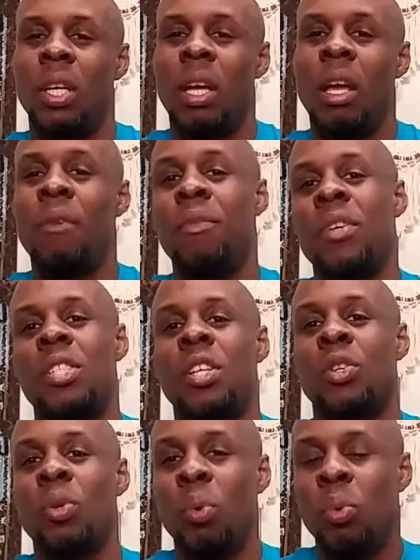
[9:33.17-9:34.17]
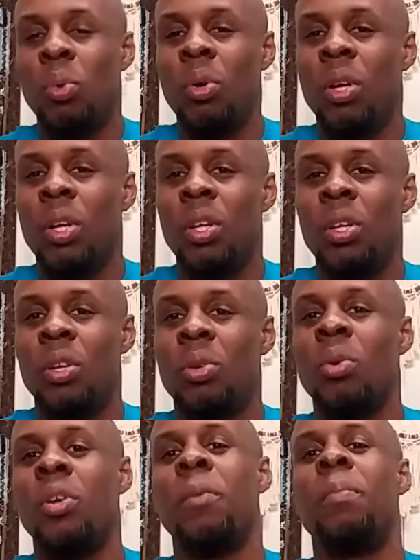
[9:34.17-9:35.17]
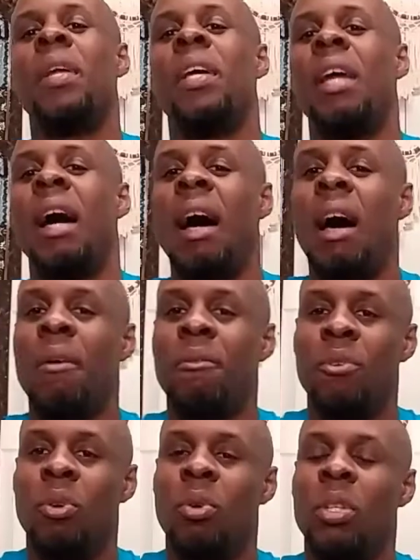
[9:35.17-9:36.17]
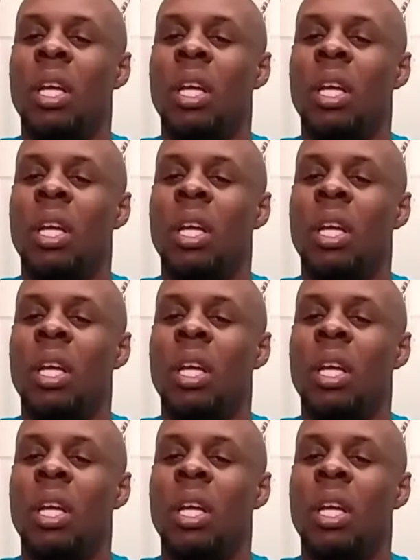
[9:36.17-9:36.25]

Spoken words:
If it's a 2, you know you're playing half note,